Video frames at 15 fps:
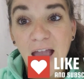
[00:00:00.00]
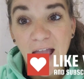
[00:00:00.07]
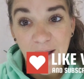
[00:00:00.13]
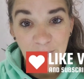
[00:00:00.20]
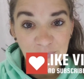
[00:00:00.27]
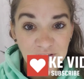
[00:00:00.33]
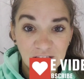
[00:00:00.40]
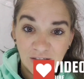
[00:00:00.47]

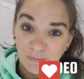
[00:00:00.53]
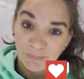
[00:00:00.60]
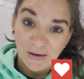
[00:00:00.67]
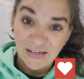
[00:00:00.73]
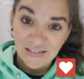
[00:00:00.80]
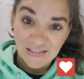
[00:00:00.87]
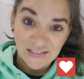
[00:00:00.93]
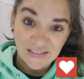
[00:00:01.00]

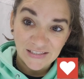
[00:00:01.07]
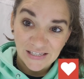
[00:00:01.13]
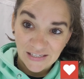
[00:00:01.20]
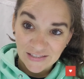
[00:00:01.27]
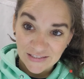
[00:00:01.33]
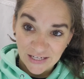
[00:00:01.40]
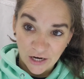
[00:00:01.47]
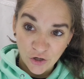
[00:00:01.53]
absent-minded
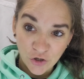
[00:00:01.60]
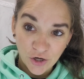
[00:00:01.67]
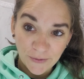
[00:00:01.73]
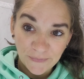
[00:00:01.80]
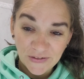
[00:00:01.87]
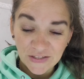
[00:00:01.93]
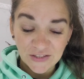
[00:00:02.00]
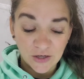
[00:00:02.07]
snacker.
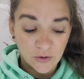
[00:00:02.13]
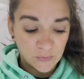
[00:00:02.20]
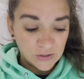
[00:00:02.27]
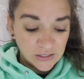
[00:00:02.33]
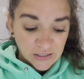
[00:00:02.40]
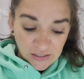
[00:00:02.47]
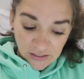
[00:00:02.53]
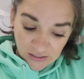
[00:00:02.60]
So
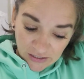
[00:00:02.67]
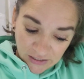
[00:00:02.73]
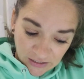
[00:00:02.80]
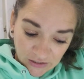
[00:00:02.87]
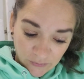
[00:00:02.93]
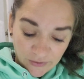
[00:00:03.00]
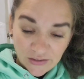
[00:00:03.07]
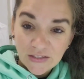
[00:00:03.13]

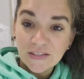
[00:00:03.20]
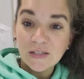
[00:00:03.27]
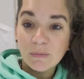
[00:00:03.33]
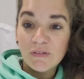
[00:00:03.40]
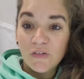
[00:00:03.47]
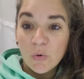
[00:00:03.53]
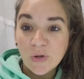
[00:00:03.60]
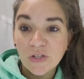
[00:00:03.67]
anyway, that's
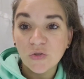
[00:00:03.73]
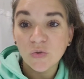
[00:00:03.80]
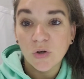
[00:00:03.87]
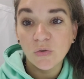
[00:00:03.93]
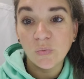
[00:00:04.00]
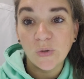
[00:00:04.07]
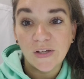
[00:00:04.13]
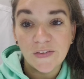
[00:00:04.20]
something I've always
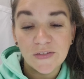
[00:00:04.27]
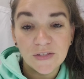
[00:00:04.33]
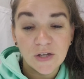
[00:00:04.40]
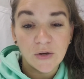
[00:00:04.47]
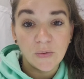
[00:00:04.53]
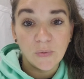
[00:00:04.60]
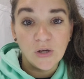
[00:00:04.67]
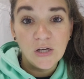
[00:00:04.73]
struggled with.
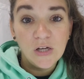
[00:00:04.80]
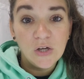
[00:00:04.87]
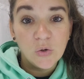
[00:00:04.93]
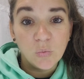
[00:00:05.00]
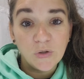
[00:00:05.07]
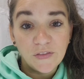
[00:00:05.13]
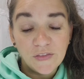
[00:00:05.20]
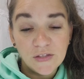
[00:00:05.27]
So
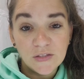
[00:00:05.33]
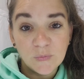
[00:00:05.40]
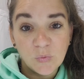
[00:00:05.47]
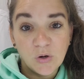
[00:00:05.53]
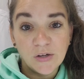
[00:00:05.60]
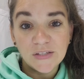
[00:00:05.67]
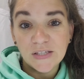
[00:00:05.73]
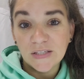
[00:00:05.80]
with this
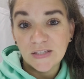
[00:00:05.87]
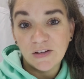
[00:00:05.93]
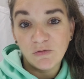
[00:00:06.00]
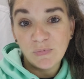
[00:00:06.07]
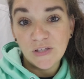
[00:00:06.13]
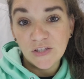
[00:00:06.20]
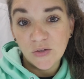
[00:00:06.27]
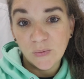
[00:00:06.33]
process,
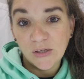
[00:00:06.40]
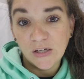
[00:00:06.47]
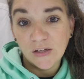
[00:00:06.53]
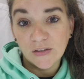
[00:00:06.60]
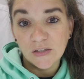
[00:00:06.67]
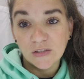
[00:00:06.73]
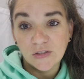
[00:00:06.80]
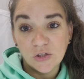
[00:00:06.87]
I've been
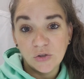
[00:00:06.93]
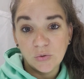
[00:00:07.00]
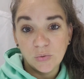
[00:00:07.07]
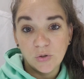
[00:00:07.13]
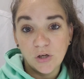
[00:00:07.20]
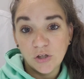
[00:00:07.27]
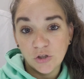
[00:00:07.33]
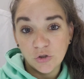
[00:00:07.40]
doing the
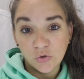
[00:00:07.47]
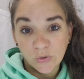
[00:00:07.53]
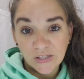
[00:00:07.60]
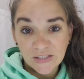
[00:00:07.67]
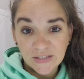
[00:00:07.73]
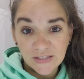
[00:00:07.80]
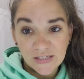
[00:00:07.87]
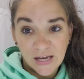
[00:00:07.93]
2
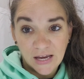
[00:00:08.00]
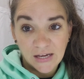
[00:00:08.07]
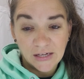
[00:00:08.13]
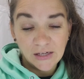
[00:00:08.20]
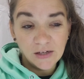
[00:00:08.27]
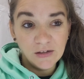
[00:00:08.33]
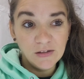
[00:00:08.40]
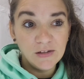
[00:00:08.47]
drinks a
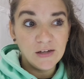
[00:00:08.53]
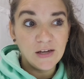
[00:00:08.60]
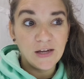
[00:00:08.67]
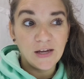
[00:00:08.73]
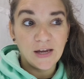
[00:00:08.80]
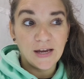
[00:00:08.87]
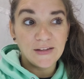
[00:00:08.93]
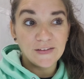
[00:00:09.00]
day,
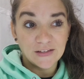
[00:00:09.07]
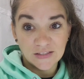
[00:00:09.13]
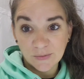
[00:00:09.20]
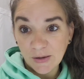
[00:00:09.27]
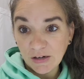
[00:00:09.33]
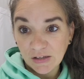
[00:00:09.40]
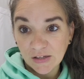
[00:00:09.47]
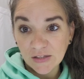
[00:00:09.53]
and that's
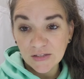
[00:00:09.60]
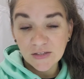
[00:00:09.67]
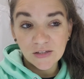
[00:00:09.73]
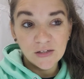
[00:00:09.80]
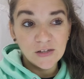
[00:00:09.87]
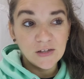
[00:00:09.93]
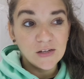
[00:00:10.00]
about it.